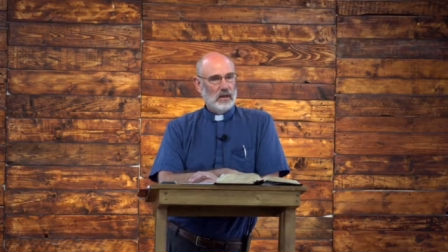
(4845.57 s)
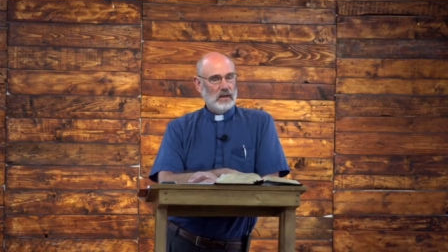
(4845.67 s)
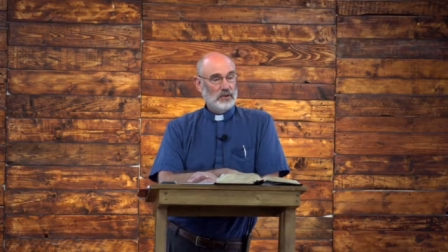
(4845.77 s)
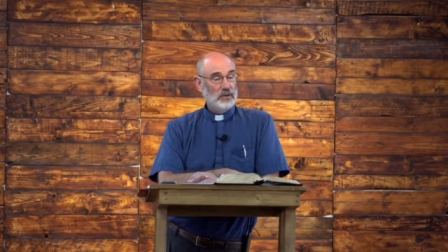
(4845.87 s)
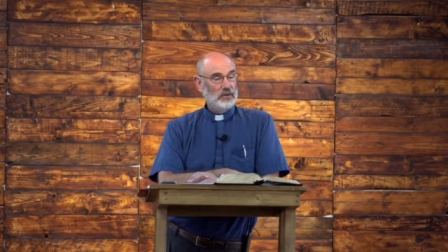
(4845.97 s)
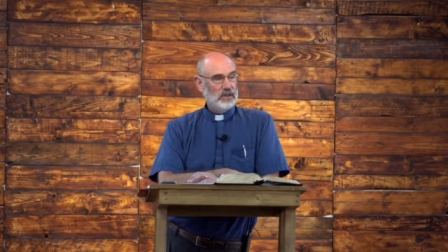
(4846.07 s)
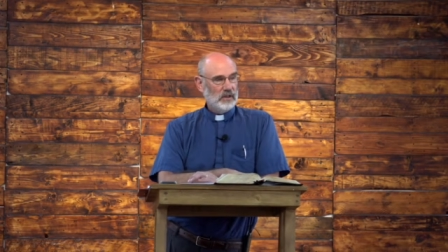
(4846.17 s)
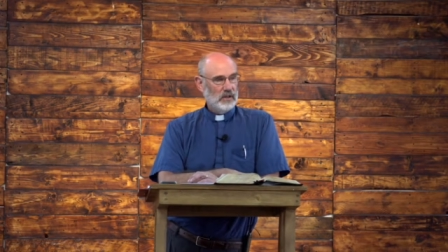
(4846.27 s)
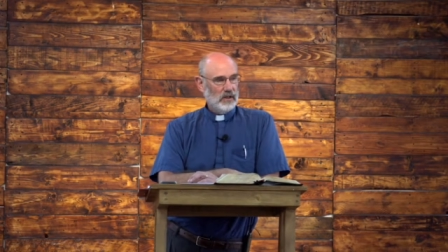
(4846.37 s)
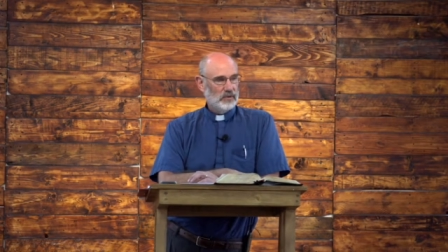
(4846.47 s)
too
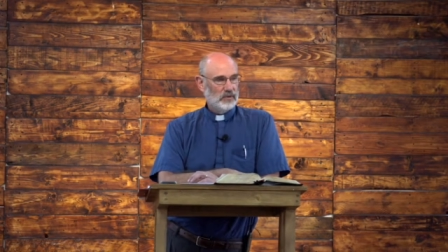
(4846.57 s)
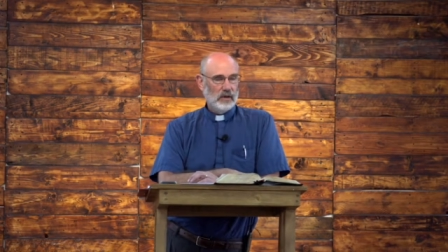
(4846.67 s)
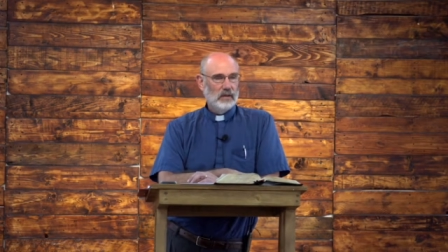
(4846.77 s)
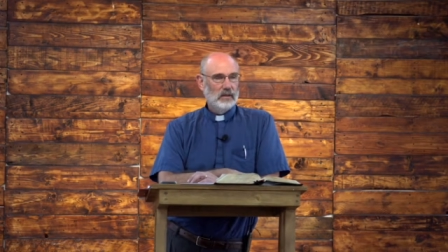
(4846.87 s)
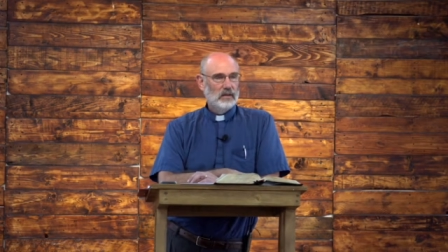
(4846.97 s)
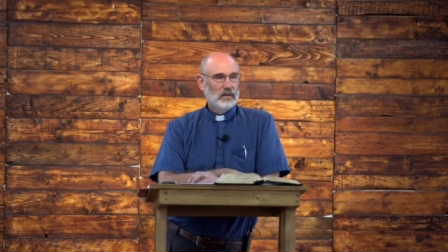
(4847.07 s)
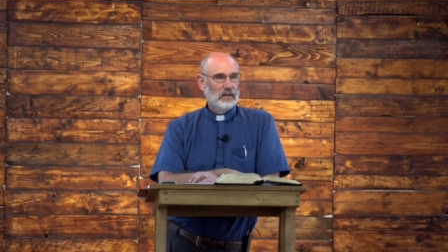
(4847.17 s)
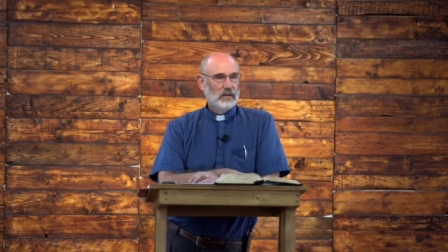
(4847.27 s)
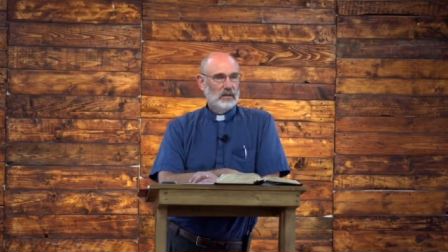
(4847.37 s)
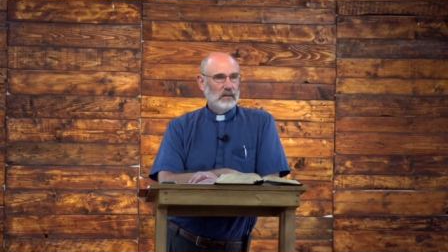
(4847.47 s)
distant history,
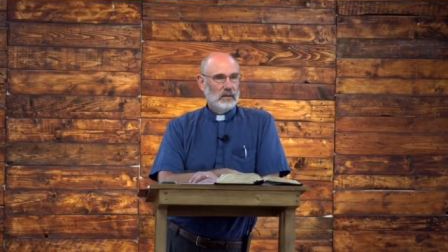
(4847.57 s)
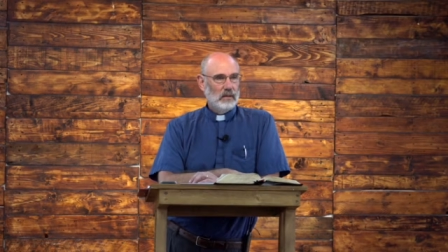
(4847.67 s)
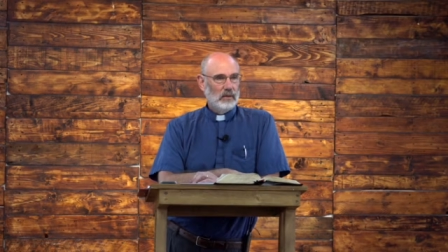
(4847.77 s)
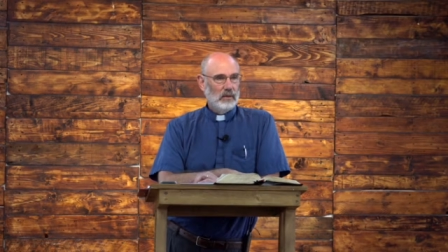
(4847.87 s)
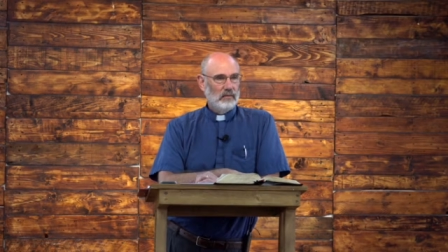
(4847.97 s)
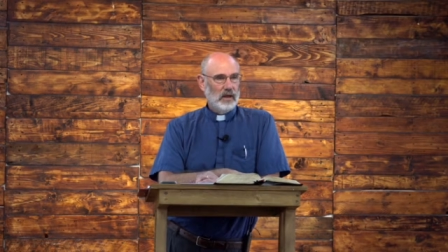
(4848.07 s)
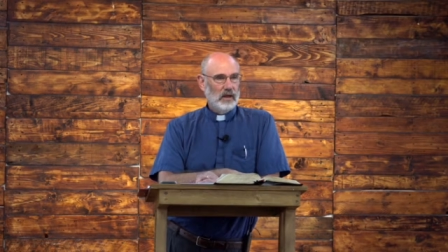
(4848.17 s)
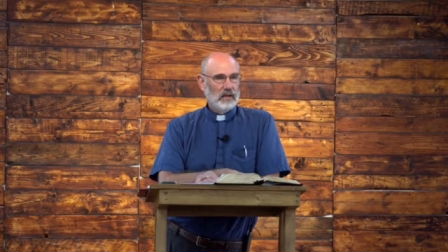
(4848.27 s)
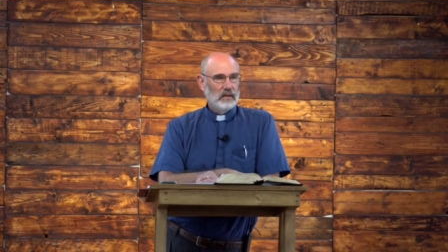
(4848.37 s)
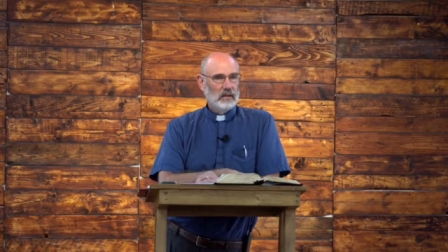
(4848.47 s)
you have
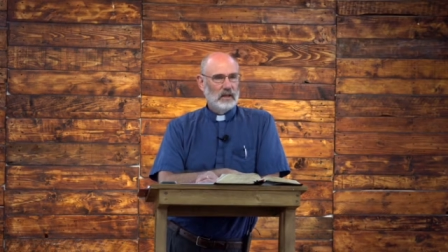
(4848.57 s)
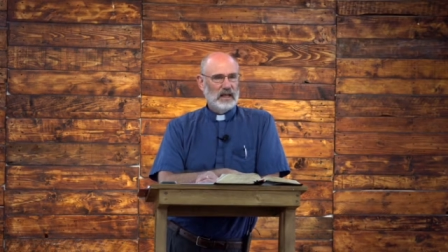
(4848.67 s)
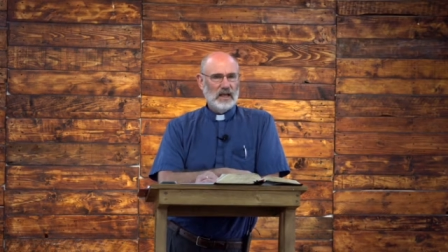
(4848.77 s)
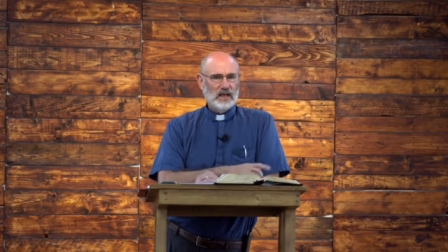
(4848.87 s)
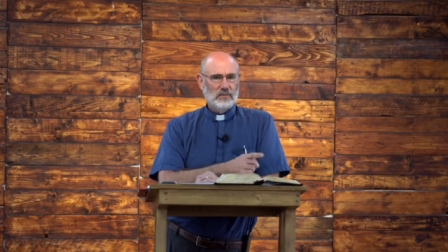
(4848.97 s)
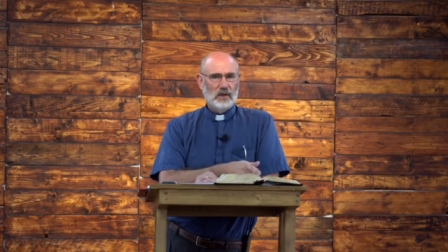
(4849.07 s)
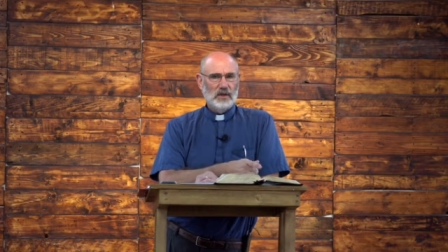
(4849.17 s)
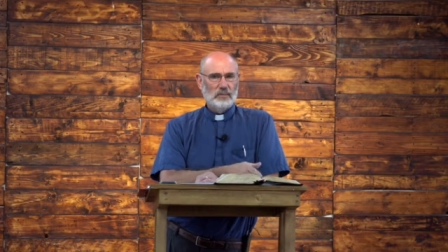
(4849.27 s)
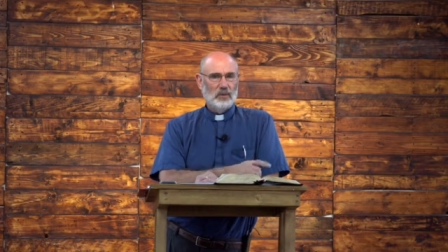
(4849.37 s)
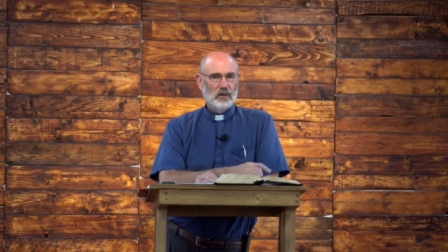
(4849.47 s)
had kings much
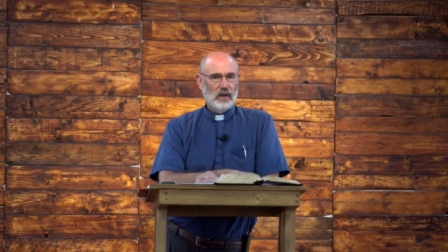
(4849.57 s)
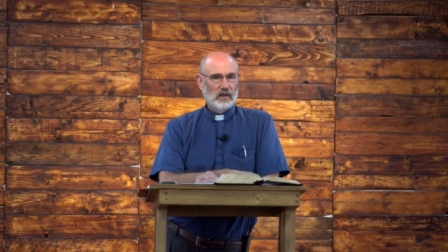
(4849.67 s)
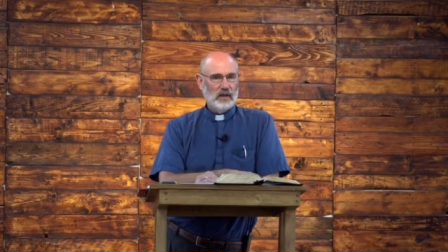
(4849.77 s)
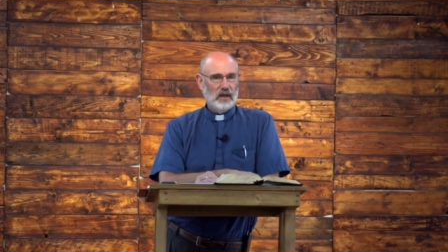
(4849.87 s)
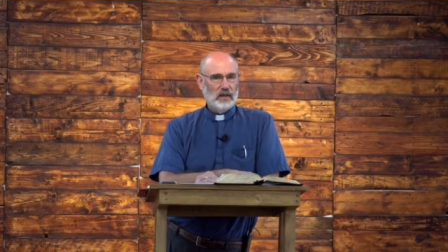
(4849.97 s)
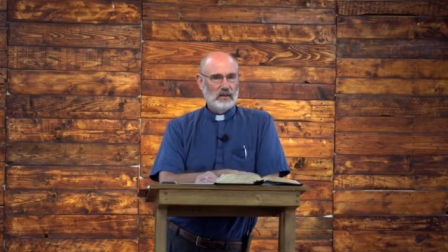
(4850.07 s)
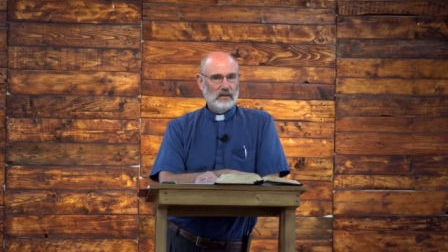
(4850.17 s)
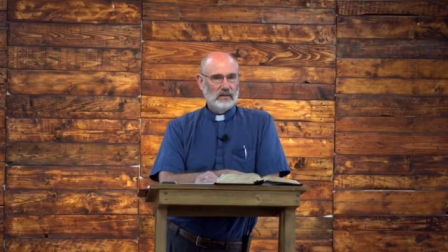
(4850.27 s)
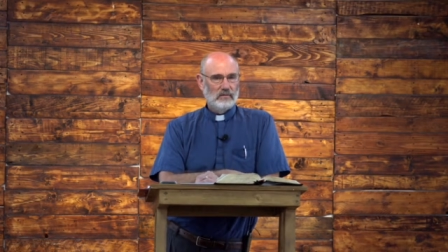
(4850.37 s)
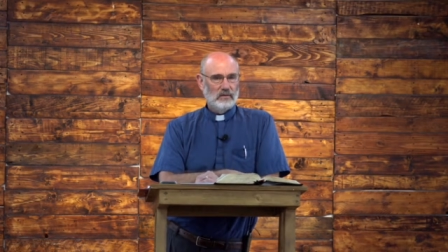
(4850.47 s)
more like the king
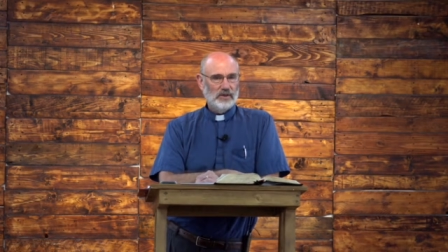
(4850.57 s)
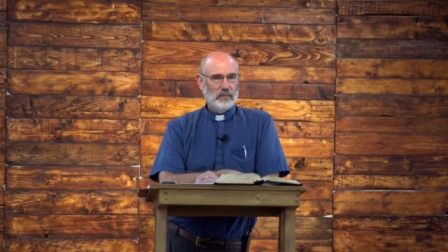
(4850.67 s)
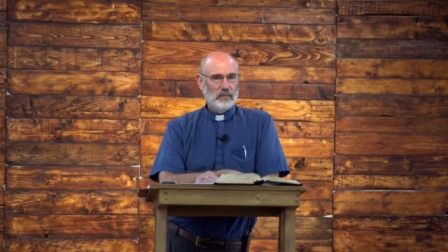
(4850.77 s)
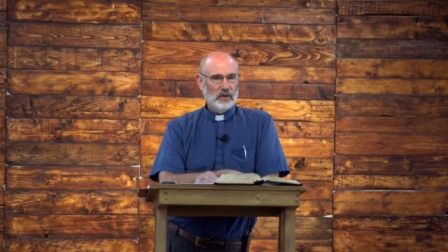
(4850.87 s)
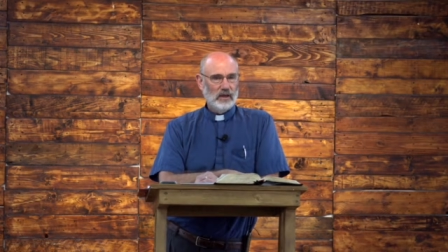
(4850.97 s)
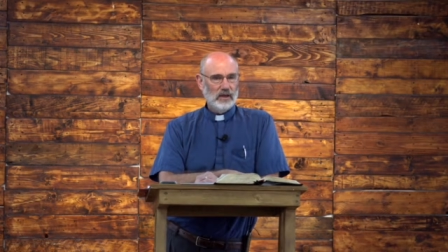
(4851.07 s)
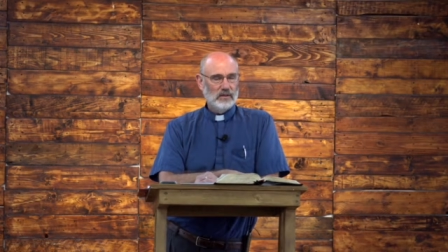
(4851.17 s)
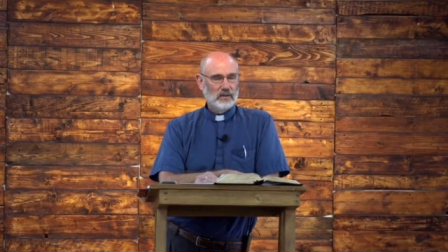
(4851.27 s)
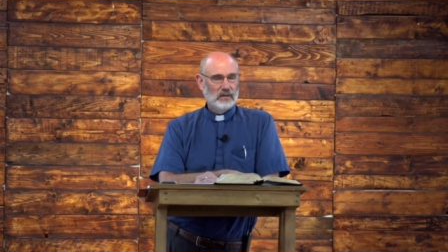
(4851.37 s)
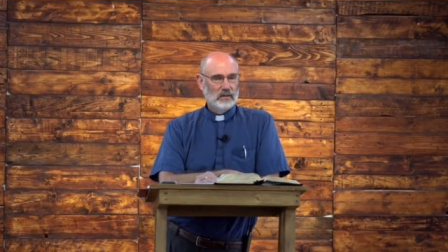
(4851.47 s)
in 1 Samuel 8,
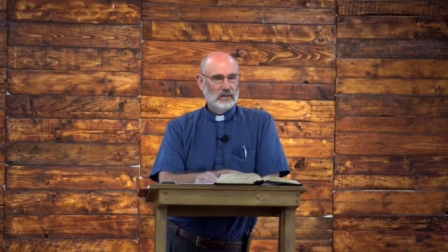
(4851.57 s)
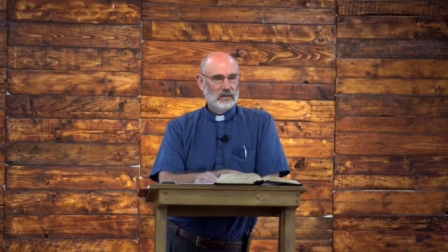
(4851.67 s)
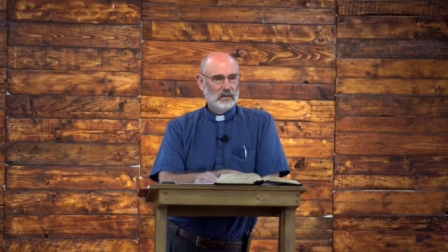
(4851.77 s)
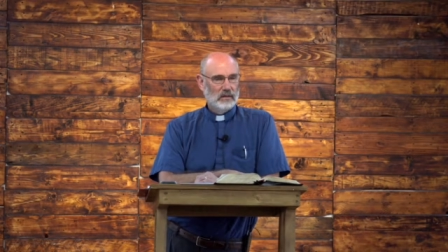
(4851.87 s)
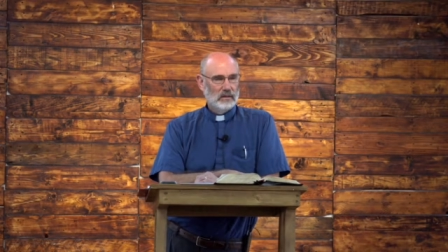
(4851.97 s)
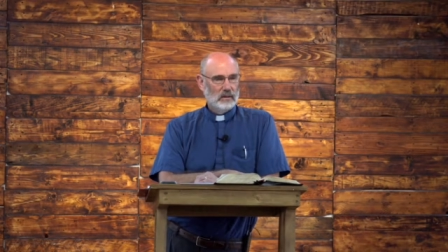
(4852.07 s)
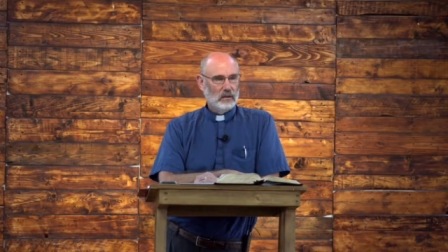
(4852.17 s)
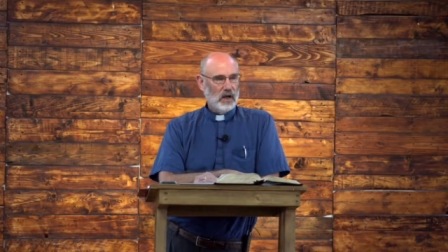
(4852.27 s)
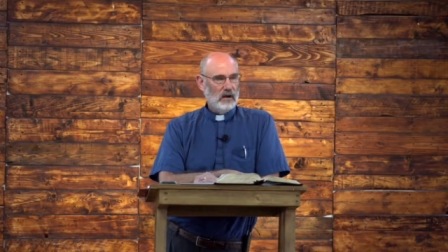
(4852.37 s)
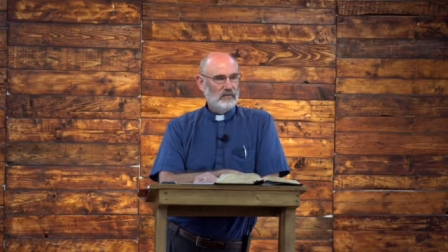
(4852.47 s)

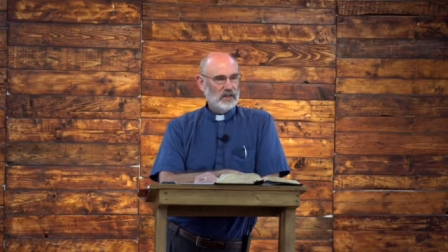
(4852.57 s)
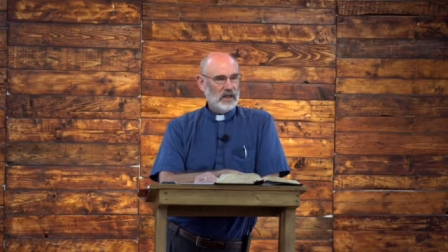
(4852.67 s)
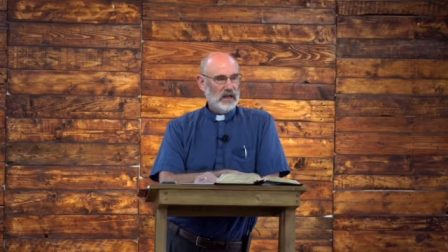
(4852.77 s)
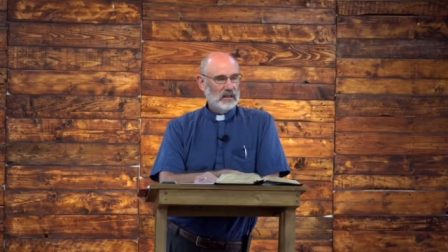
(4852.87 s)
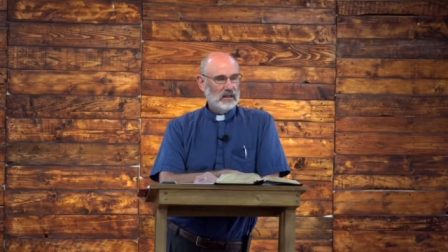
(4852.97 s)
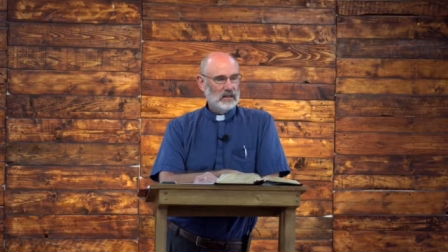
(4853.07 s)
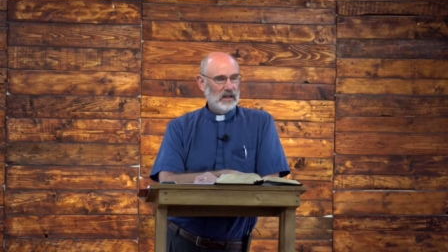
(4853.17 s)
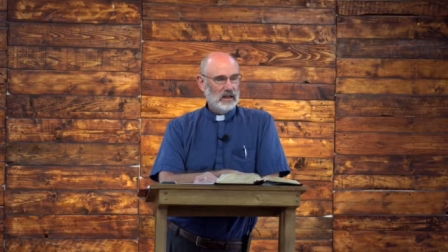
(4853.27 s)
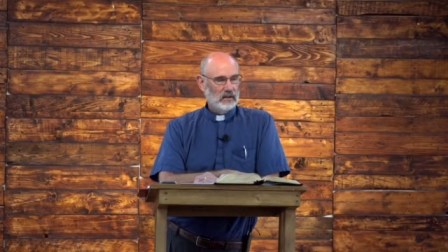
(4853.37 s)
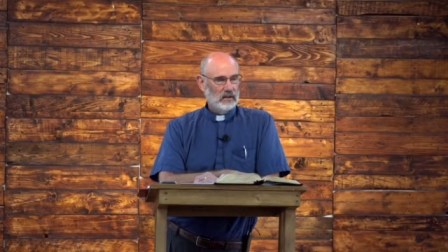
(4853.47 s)
confiscate and
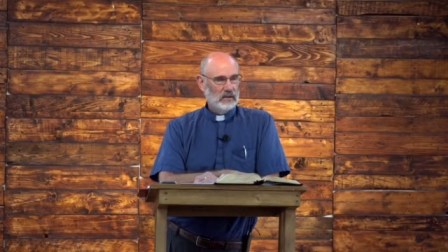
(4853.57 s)
kill.